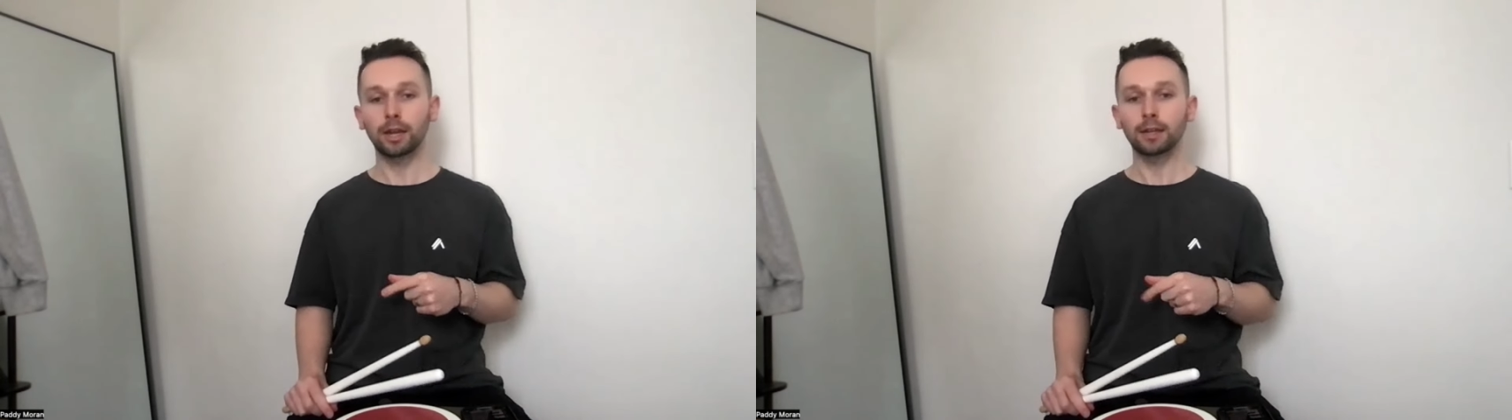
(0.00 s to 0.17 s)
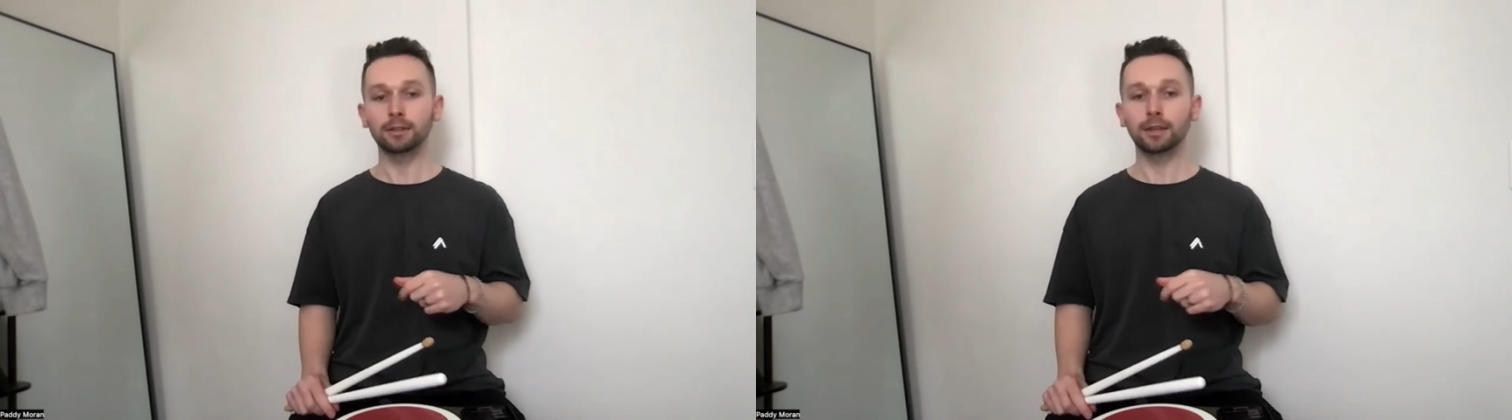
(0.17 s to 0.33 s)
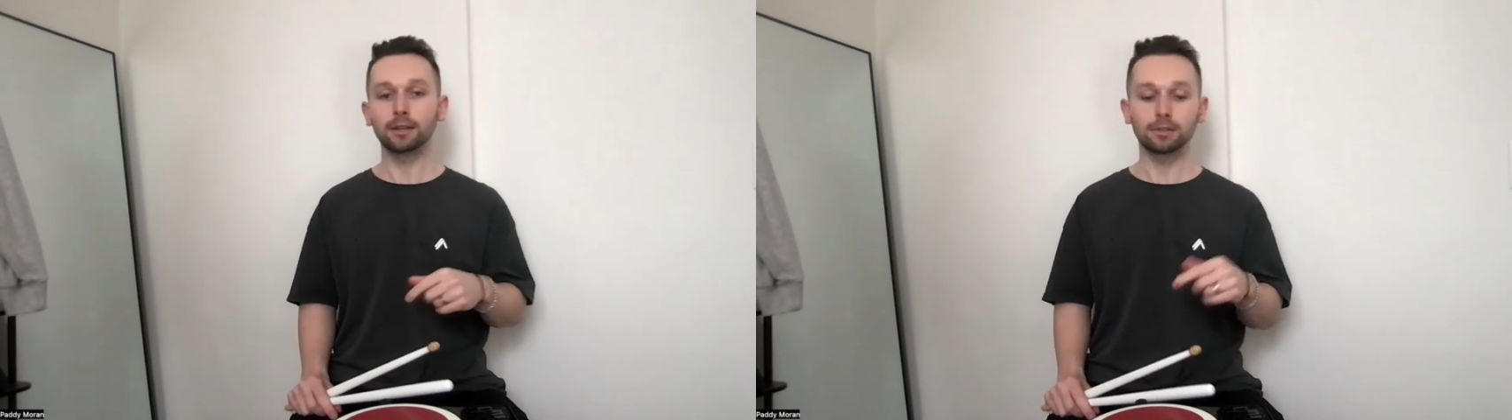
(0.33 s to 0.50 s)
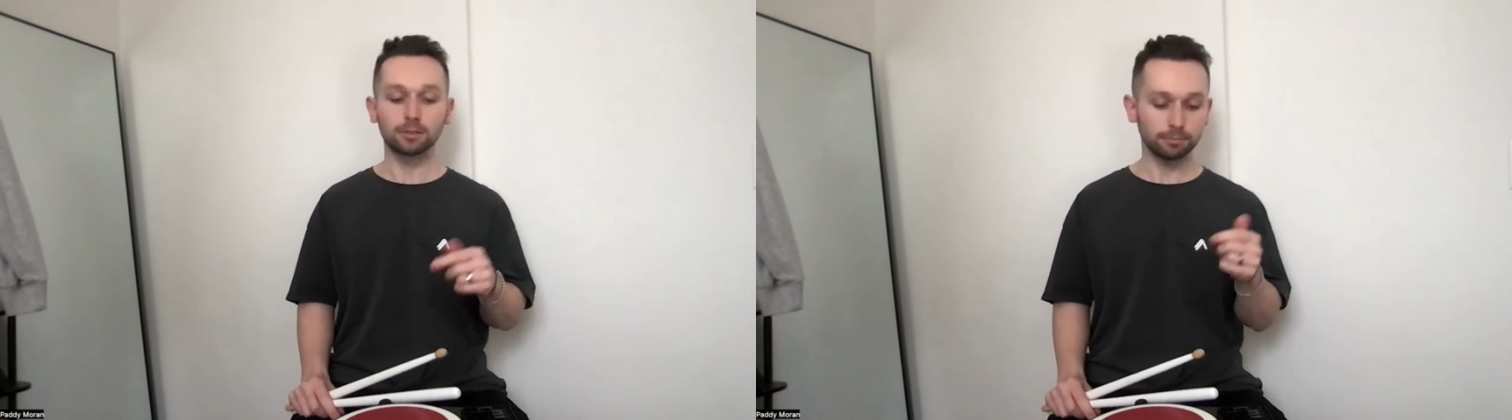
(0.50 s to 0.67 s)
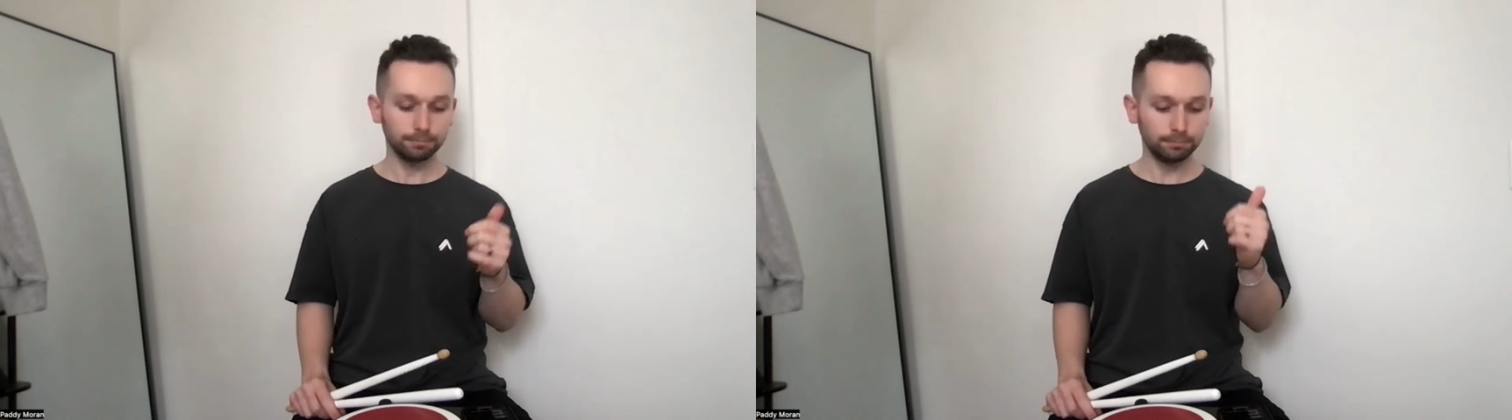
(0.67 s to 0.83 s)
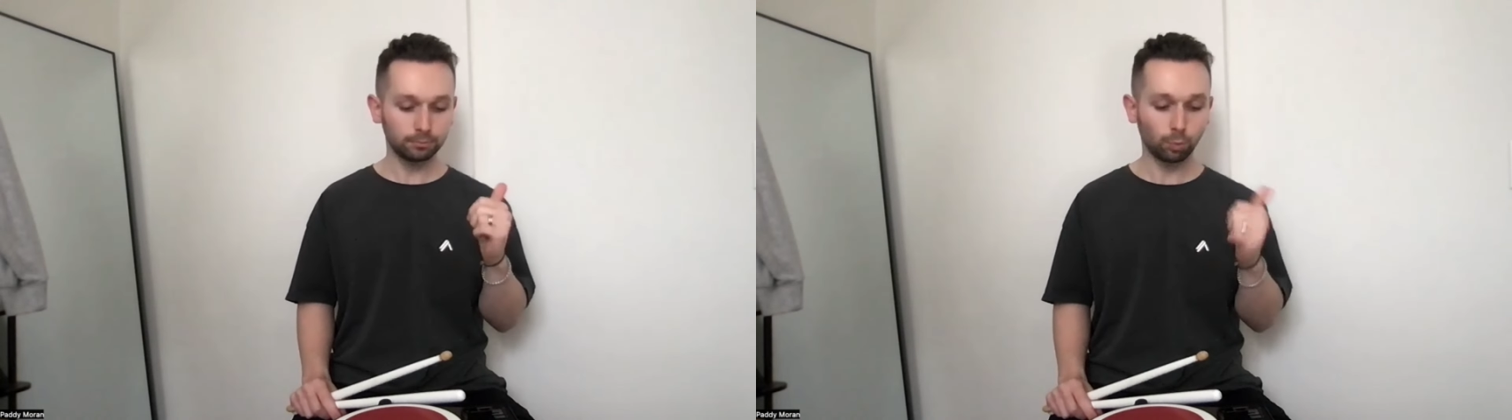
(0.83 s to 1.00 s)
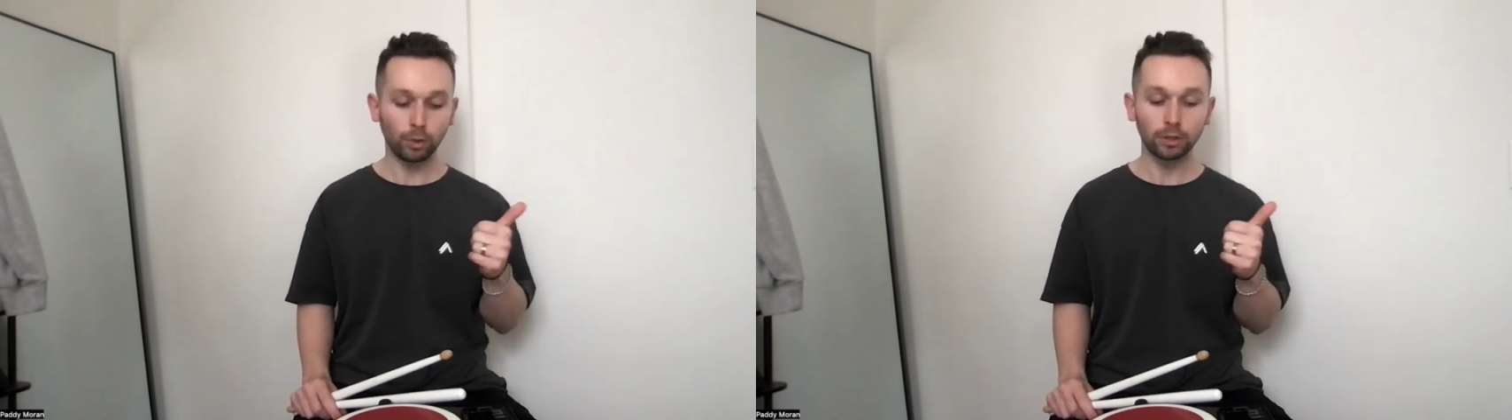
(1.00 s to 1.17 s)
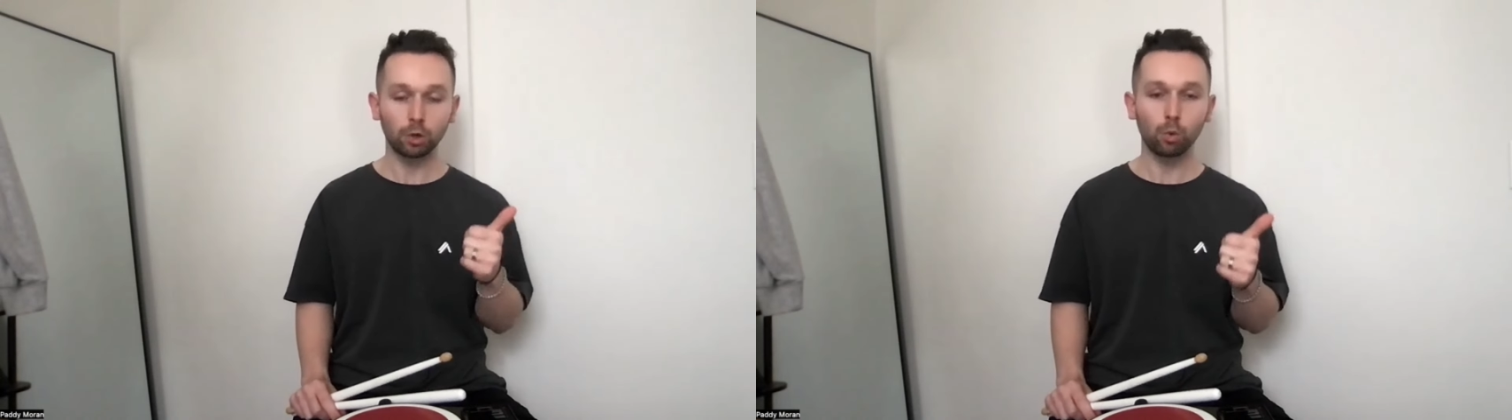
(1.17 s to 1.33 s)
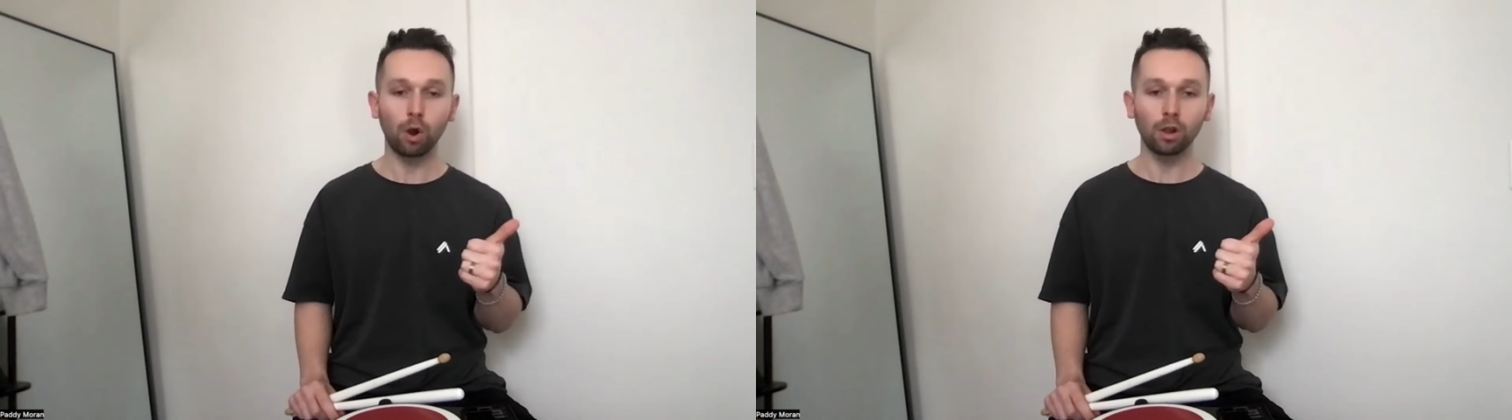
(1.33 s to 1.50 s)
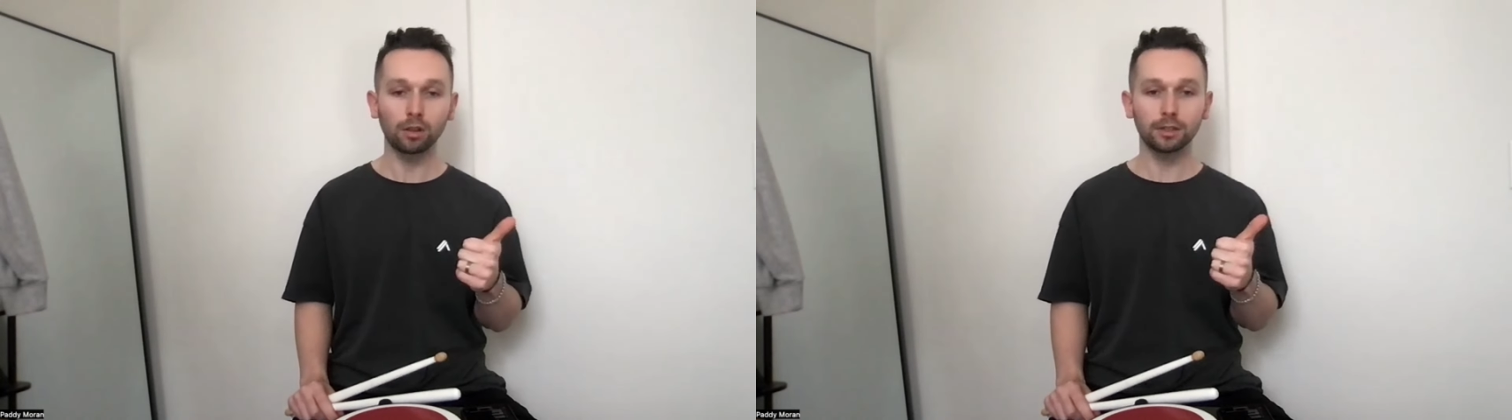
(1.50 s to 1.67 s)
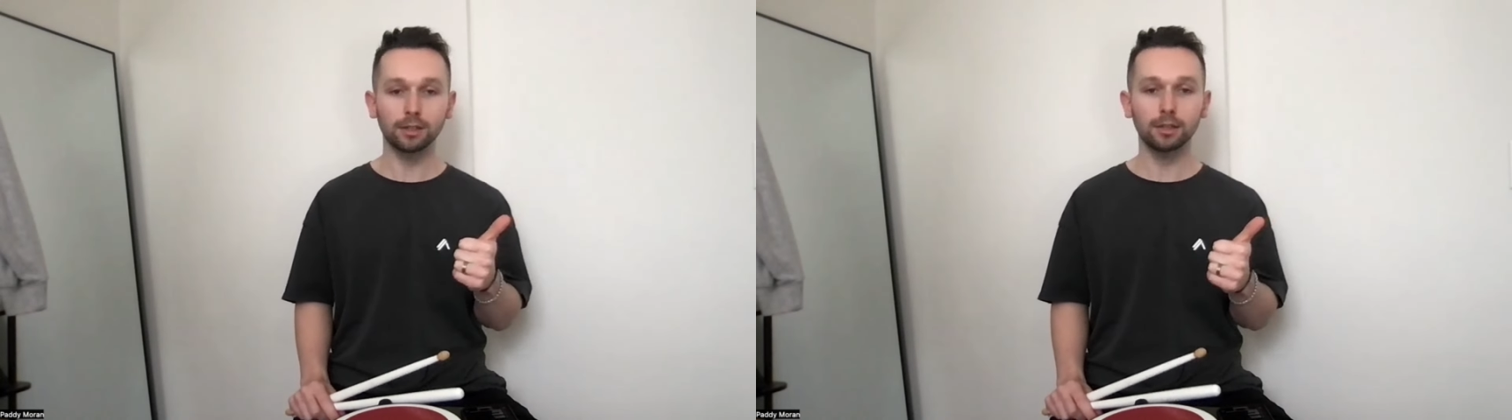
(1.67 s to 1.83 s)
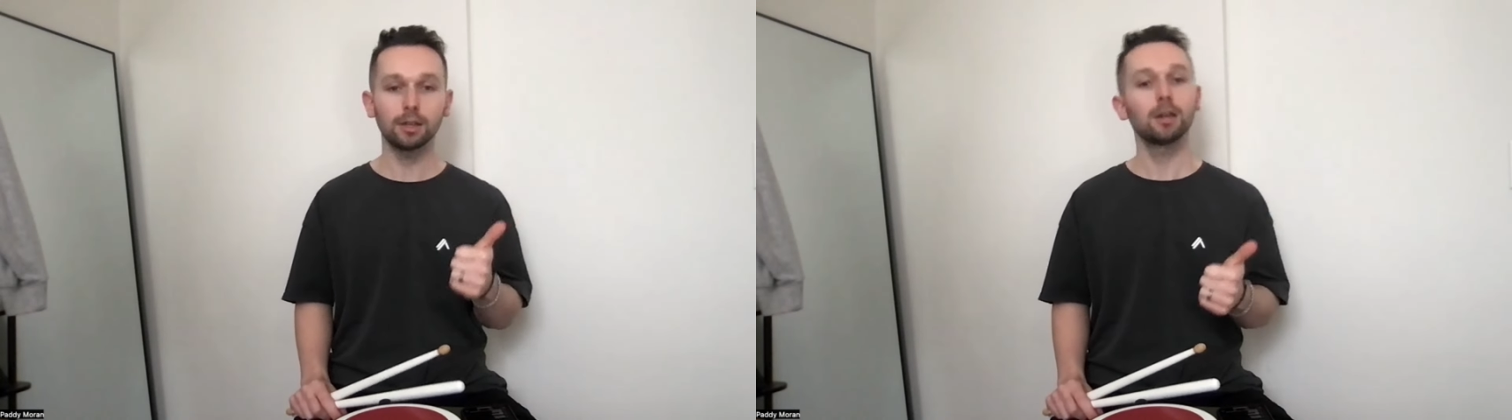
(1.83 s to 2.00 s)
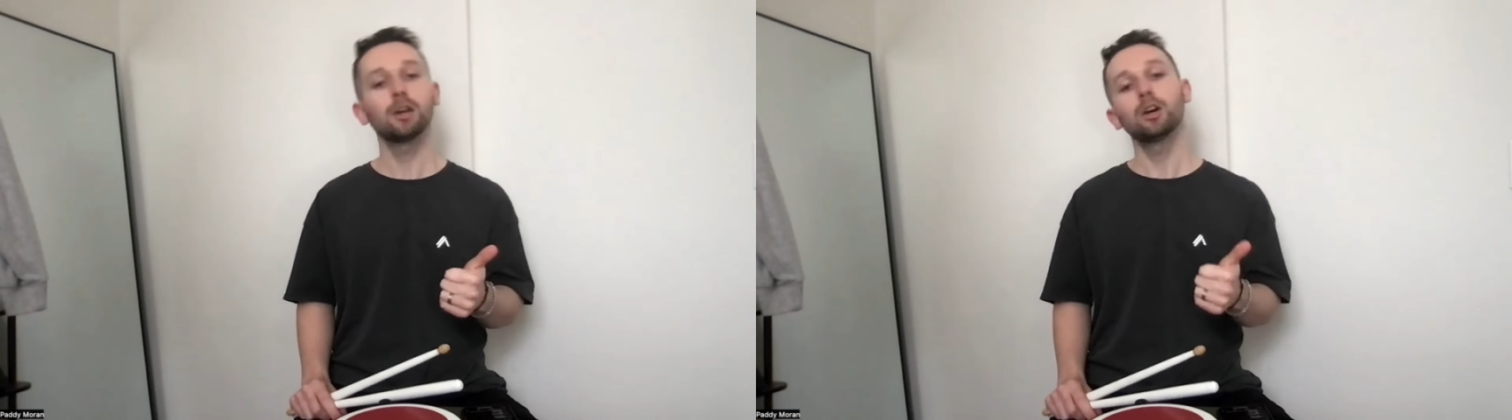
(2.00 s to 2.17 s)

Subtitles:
and that is one, the quality